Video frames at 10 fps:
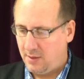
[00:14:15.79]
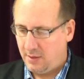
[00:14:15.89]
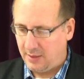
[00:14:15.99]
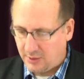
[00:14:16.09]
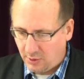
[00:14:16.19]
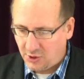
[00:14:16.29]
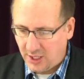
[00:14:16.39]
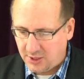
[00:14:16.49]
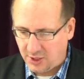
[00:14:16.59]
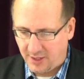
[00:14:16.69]
They do
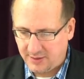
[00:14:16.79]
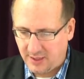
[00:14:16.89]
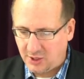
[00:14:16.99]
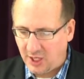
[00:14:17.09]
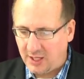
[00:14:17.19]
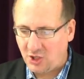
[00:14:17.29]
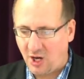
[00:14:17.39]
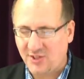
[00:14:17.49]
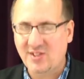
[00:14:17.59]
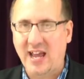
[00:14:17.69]
change us. They change
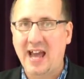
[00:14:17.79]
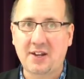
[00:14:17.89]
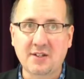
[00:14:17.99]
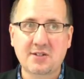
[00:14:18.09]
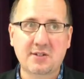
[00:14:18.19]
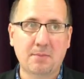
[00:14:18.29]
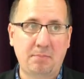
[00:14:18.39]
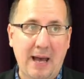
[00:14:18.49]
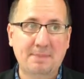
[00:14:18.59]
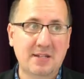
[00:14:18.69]
our status.
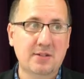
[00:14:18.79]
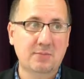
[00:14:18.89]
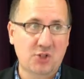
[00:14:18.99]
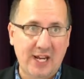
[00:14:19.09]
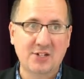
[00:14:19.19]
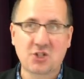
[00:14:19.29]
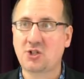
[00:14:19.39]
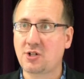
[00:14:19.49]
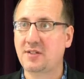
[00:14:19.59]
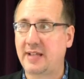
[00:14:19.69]
Baptism changes
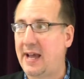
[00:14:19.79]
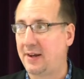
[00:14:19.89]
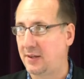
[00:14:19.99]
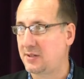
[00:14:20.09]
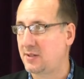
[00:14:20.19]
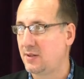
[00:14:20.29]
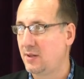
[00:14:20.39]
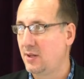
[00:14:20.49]
your status.